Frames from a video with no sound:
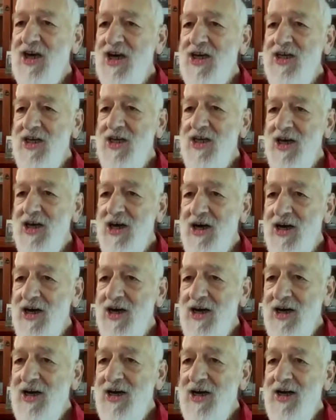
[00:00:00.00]
a year
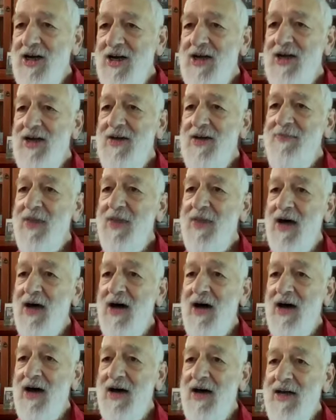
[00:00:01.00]

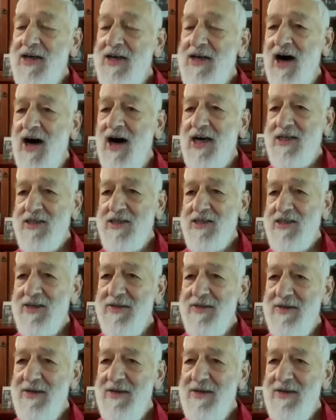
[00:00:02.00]
in height.